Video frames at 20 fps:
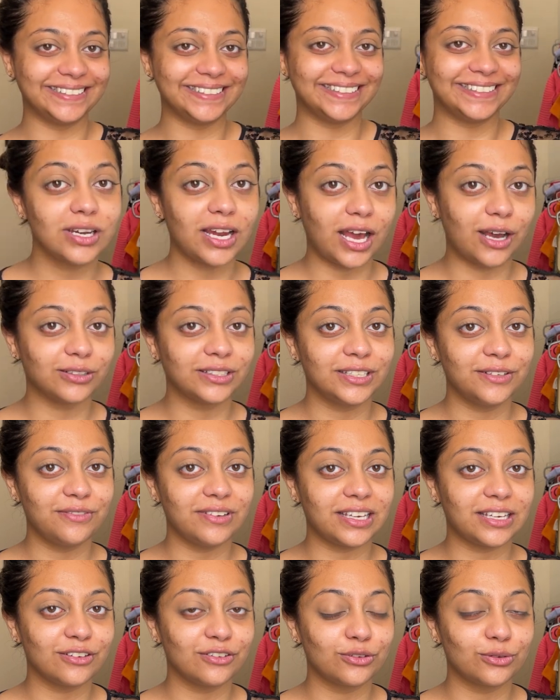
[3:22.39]
So now that we
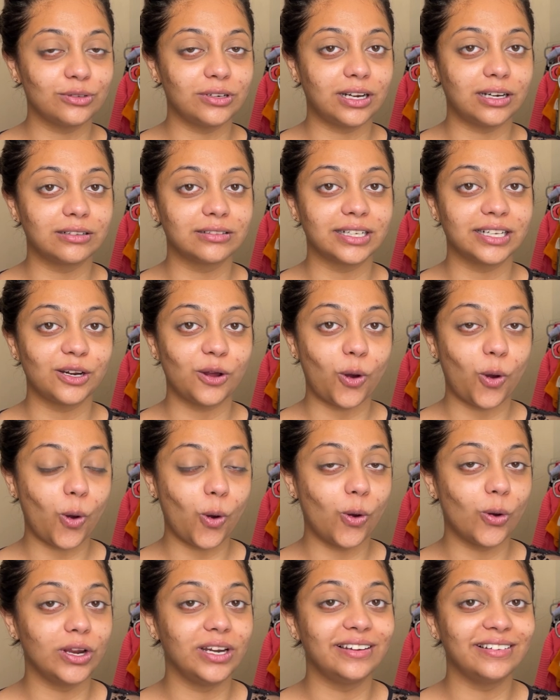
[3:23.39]
can rule out an
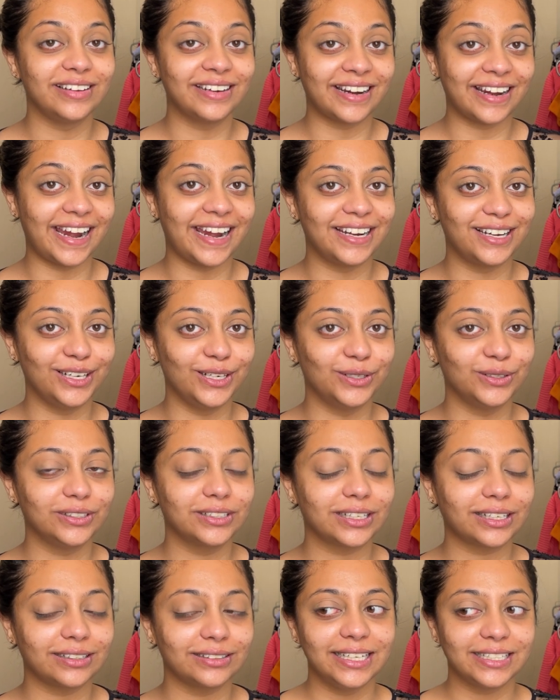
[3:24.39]
all red
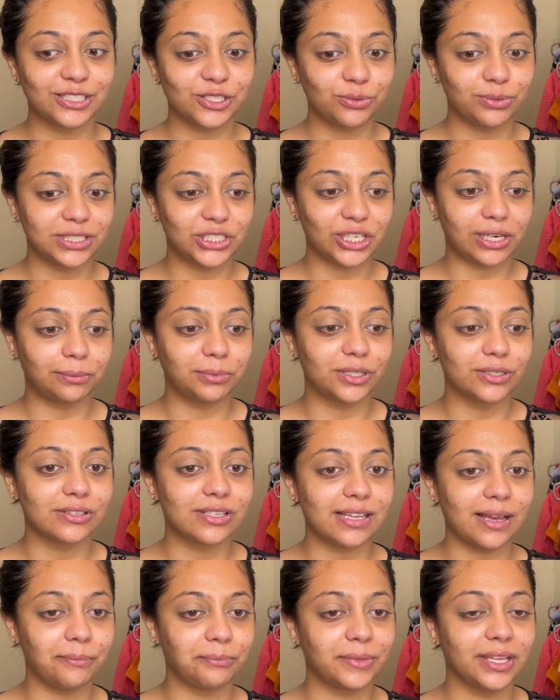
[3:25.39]
look, let's switch up to
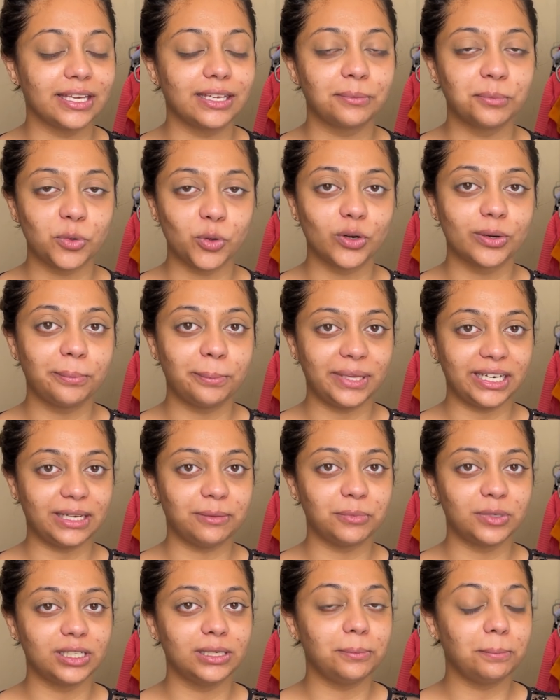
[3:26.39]
something more
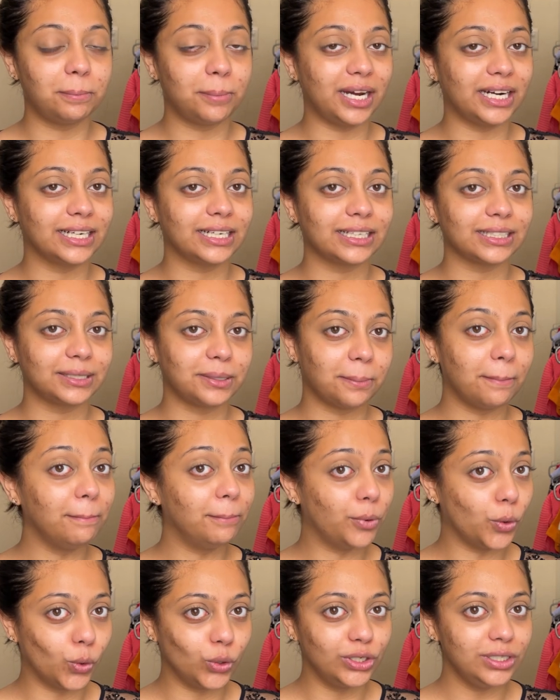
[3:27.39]
minimal but
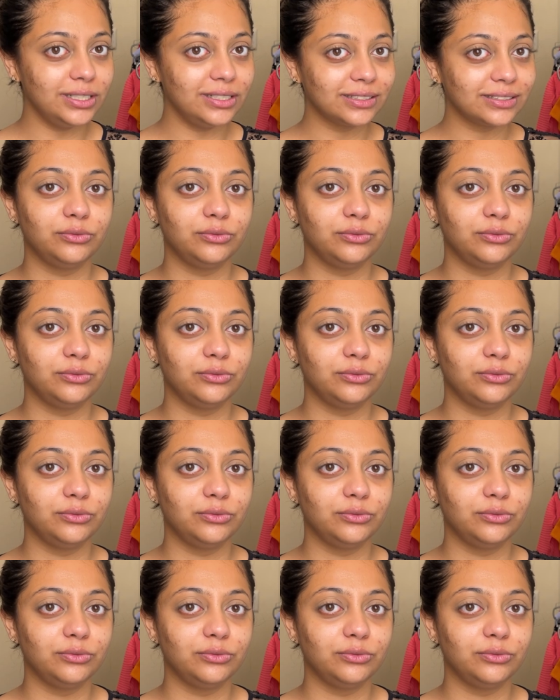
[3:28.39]
bold.